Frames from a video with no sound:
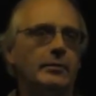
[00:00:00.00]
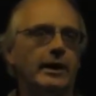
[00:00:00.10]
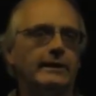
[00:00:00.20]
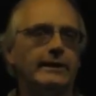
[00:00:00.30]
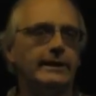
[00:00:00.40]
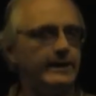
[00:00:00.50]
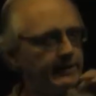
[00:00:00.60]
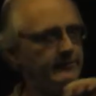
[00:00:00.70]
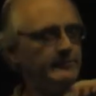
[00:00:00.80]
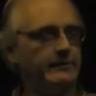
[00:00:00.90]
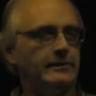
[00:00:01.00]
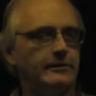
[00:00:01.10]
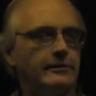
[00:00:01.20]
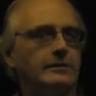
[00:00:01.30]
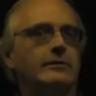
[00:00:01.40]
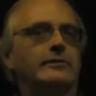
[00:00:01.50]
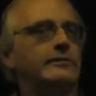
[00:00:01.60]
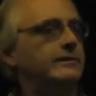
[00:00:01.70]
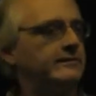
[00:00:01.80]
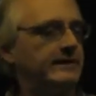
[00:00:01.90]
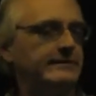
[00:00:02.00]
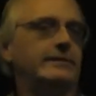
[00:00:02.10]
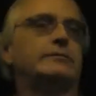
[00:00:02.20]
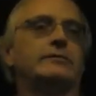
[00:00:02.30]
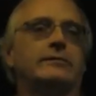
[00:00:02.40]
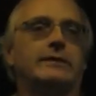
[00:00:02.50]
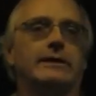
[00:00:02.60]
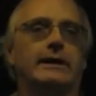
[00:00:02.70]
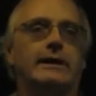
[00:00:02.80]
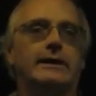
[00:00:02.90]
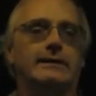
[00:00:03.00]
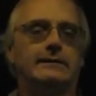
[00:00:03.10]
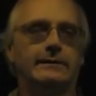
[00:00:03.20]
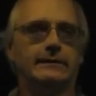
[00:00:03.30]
But it is a really good question. It's kind of an interesting uh,